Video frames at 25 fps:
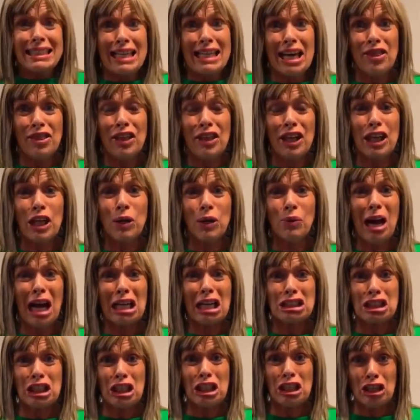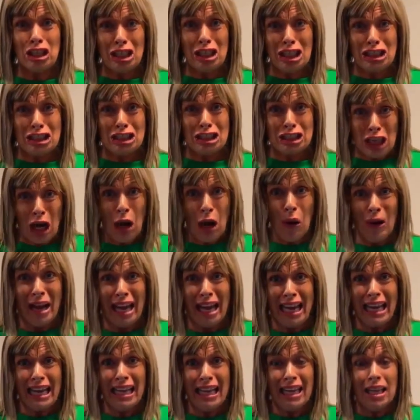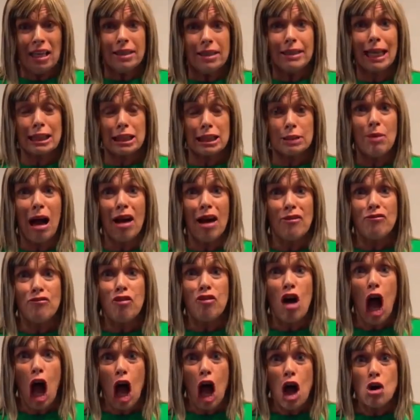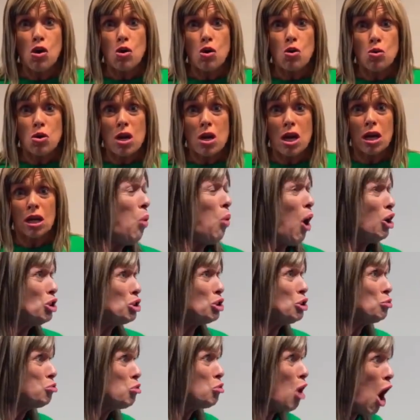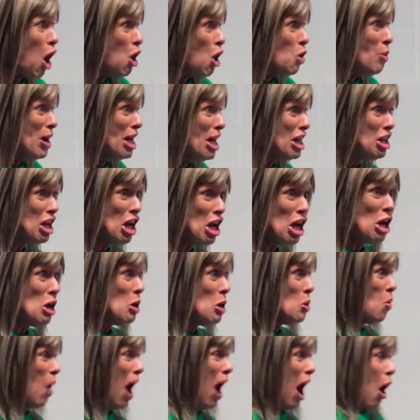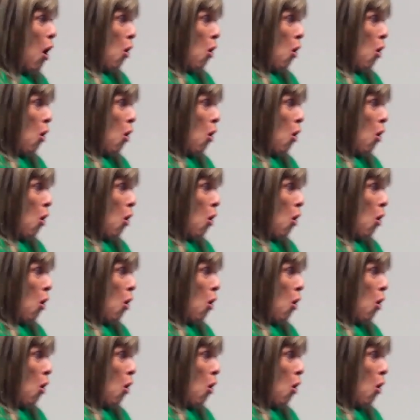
didn't think you were actually gonna do it! That's my phone! What's wrong with you?